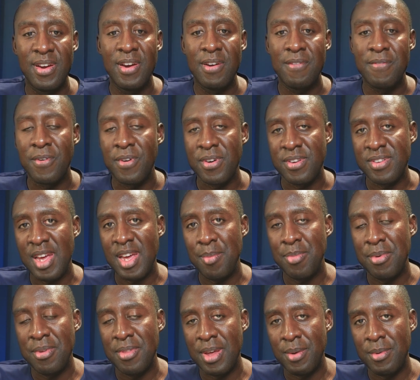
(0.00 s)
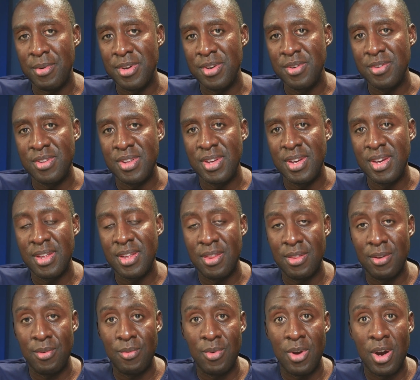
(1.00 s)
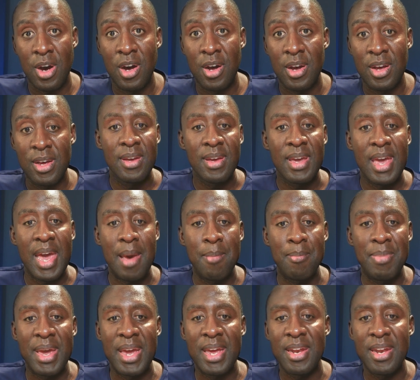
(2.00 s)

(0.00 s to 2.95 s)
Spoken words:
For example, they were using the wrong campaign